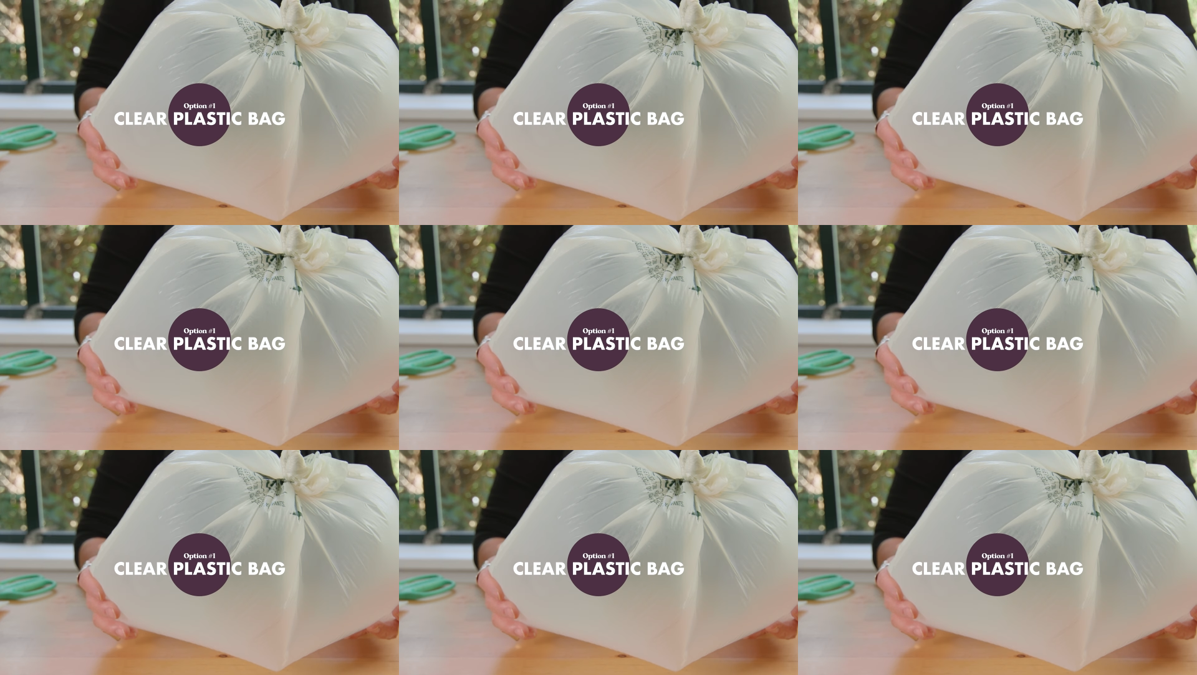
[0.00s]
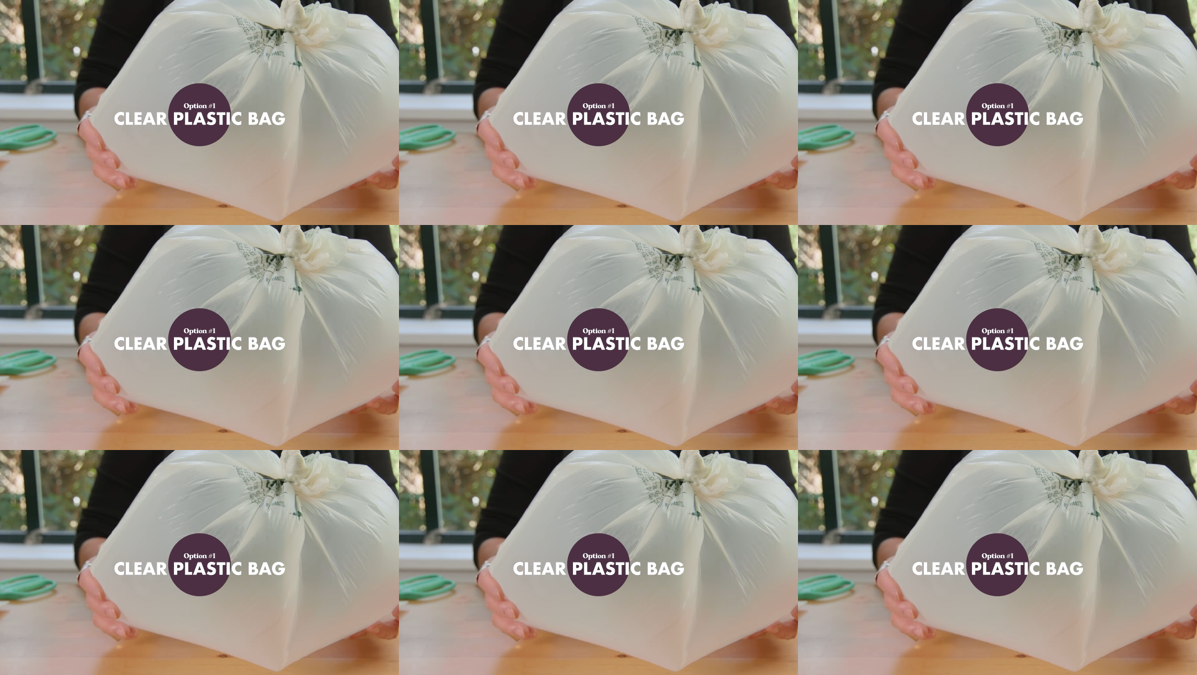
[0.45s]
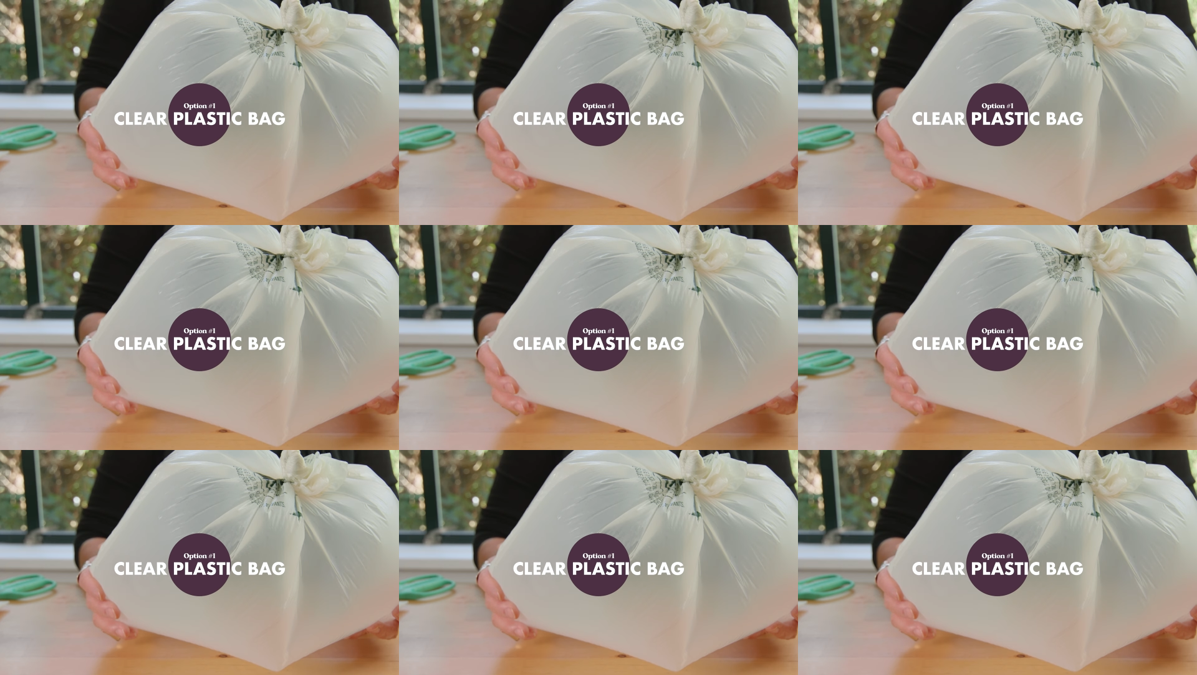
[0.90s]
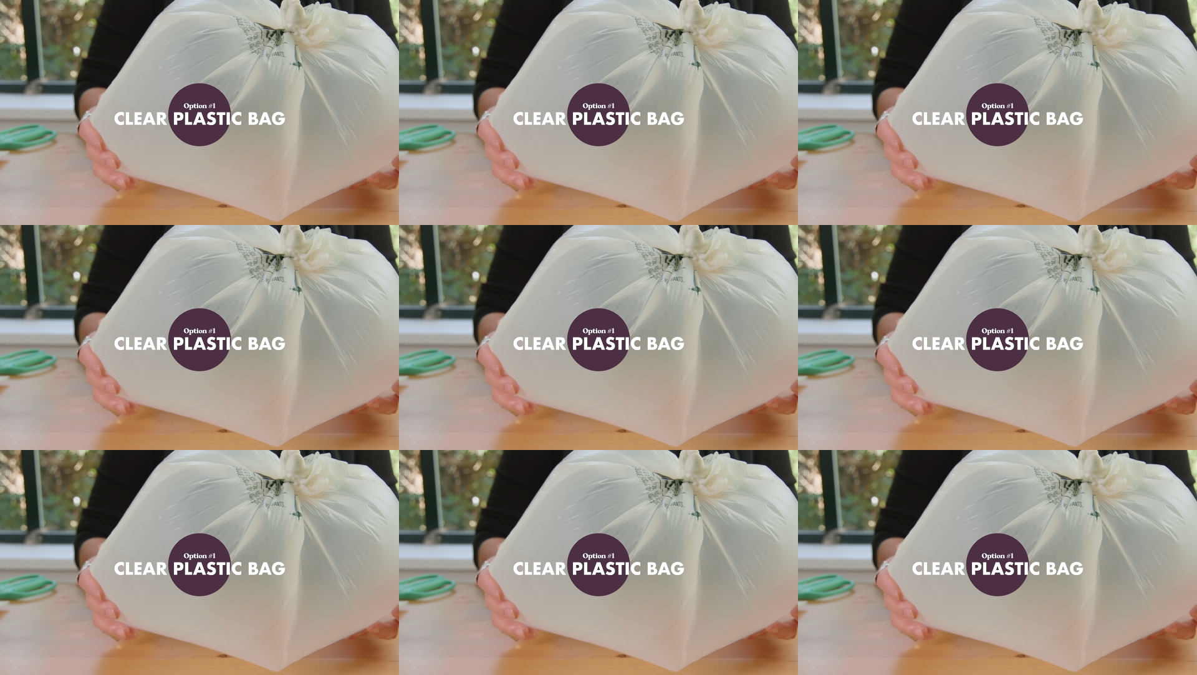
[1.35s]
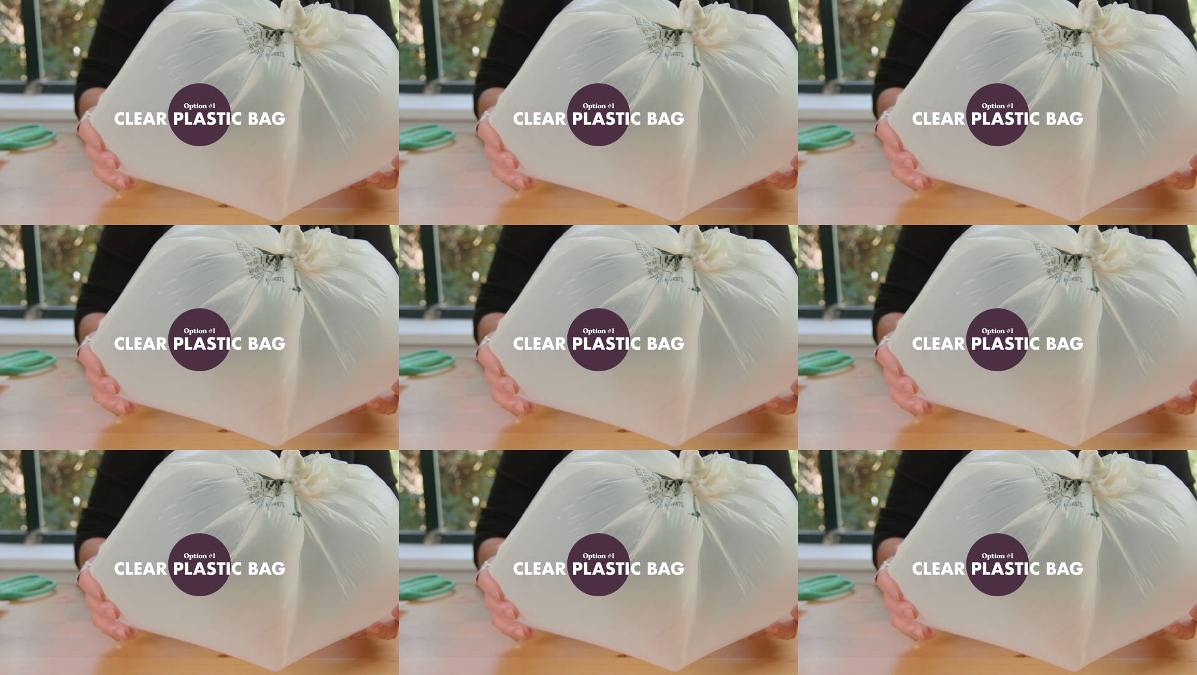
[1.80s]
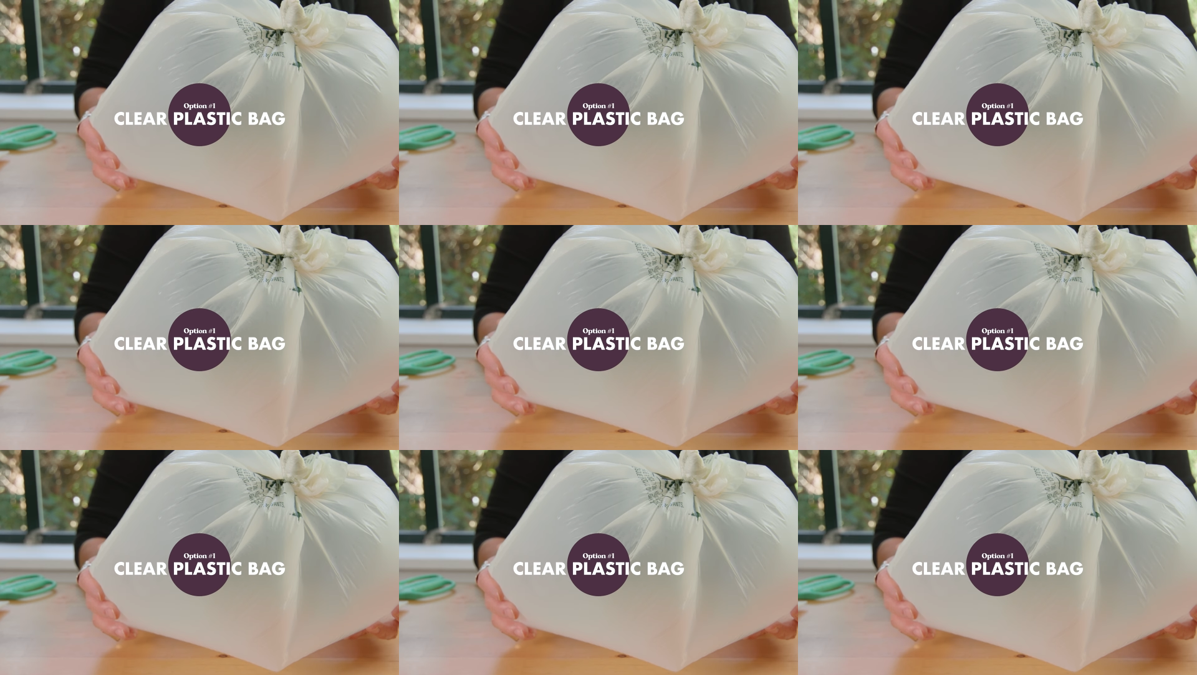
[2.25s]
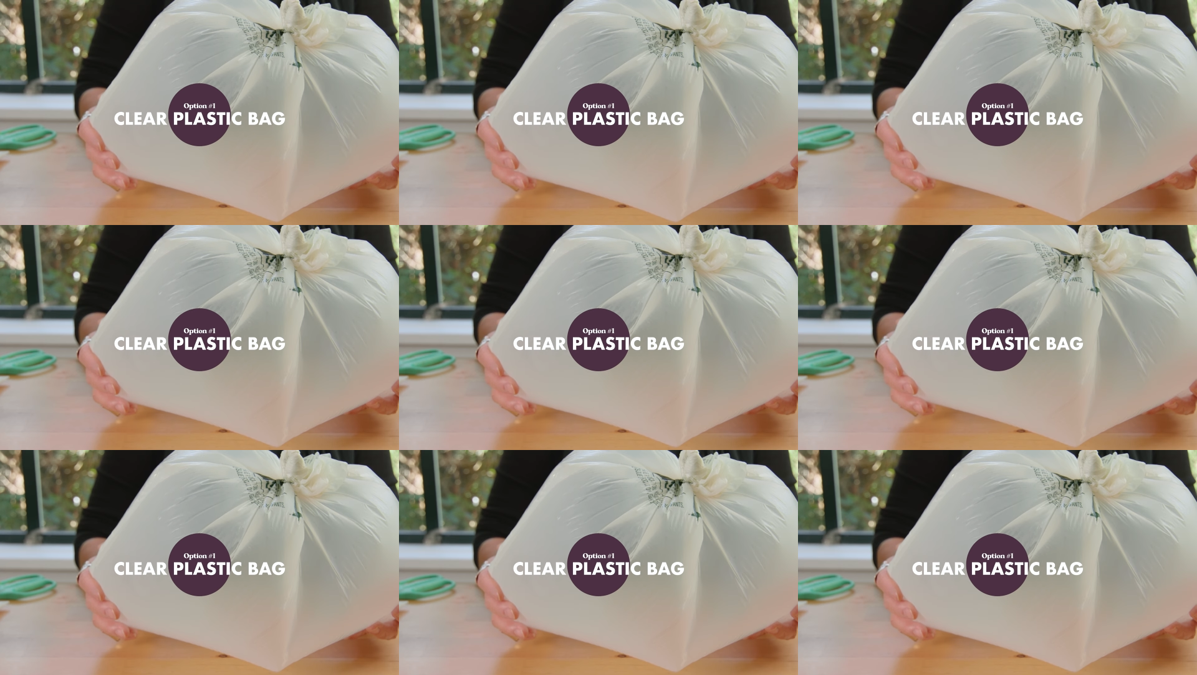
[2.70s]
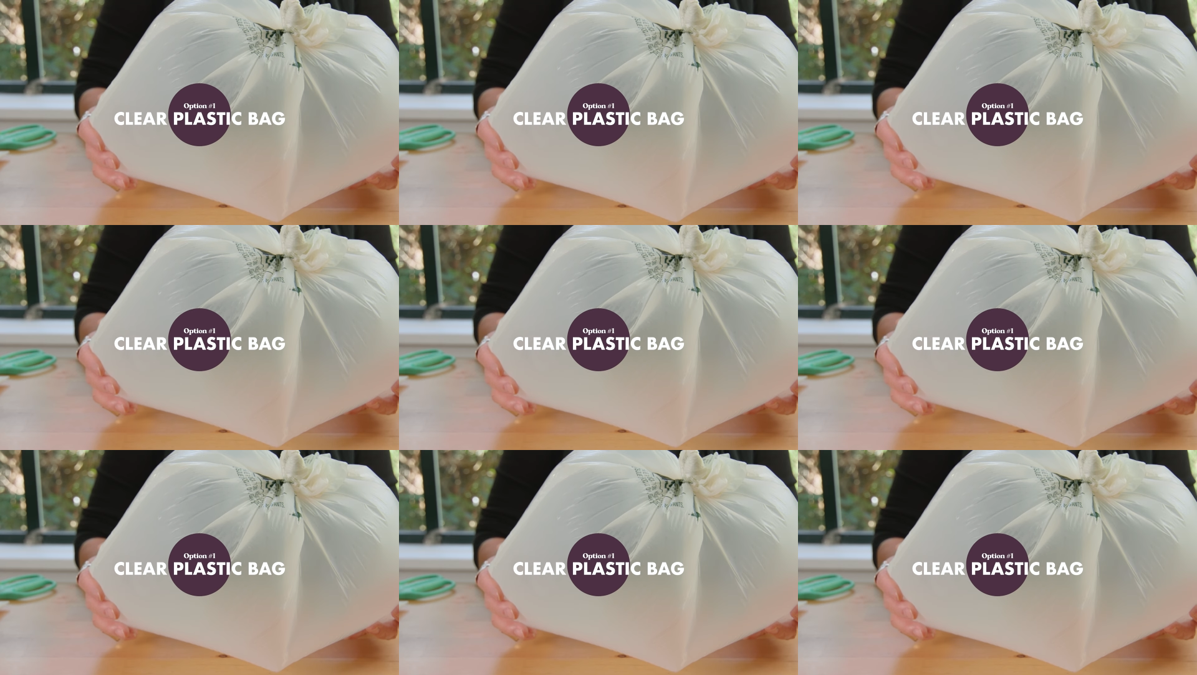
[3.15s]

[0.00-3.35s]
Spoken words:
No face is visible, so there are no lips to read.